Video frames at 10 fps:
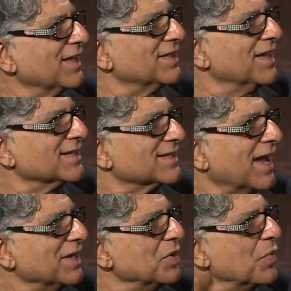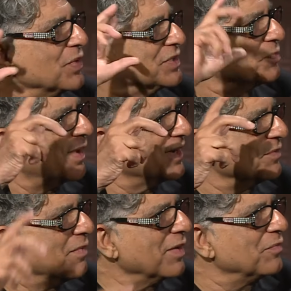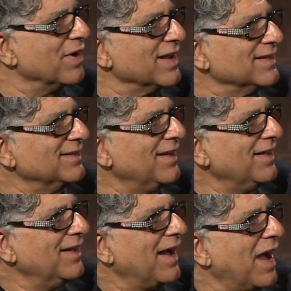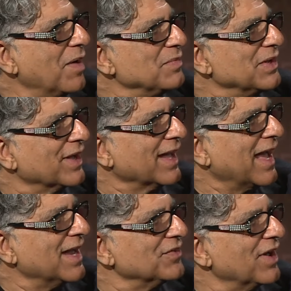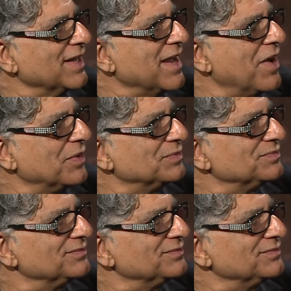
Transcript: like this, I know which part of my brain I'm looking at right now.